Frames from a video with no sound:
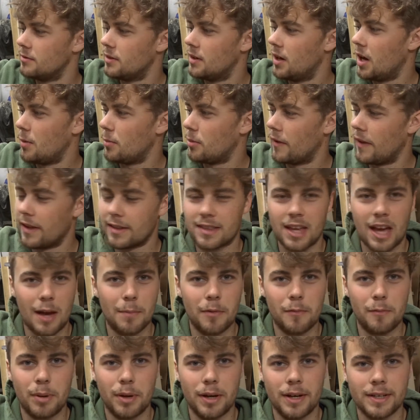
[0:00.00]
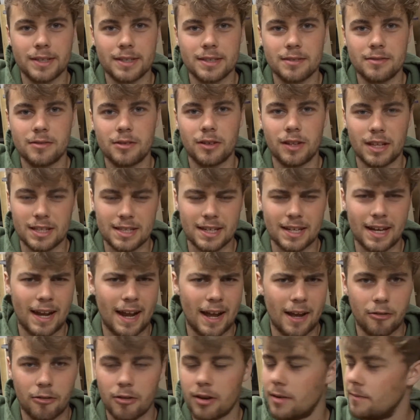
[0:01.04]
I'm not that type of person unless I get
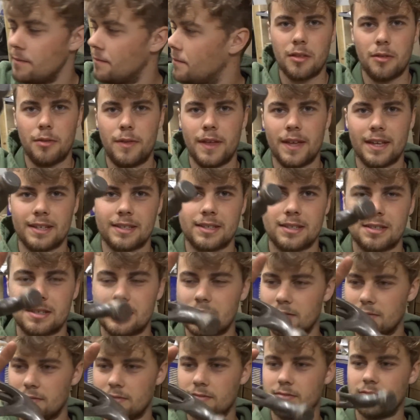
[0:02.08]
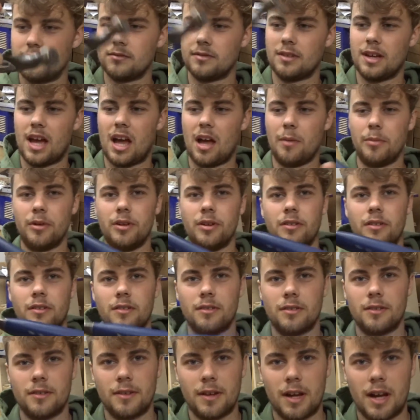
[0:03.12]
angry. This hammer,
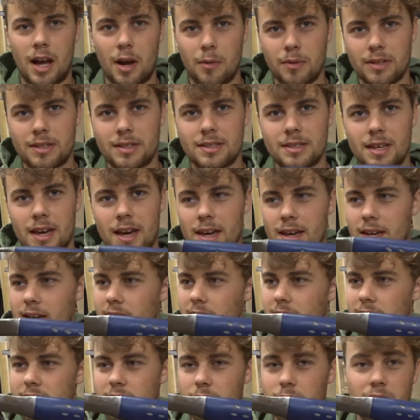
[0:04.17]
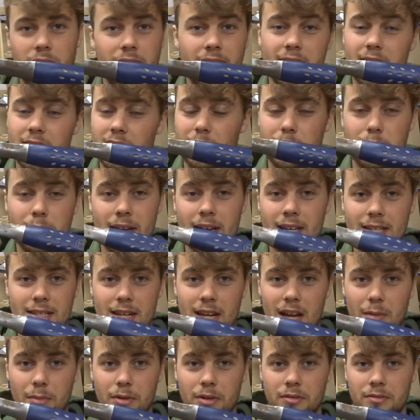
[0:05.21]
I would say is, well, it's an amazing
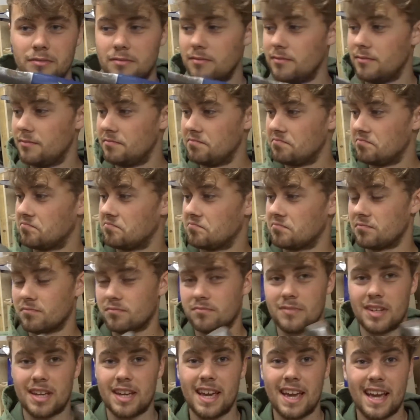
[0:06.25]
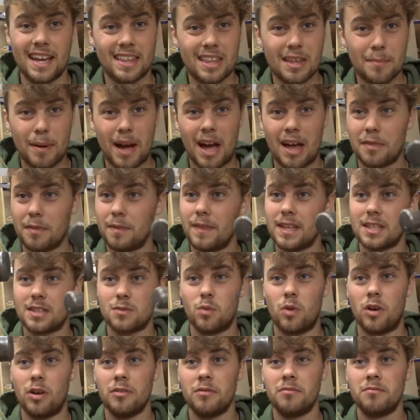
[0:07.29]
hammer. Is it better than this
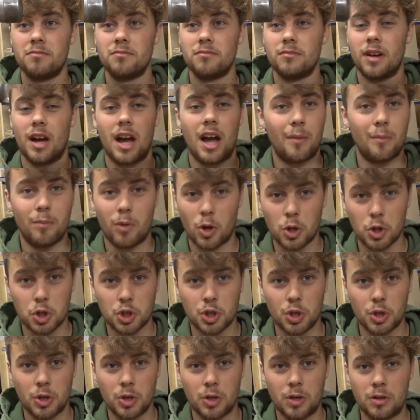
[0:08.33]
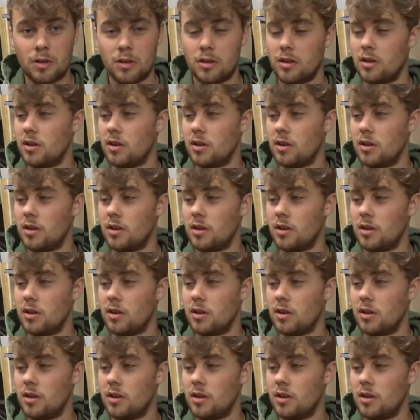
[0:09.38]
one? I'm not sure.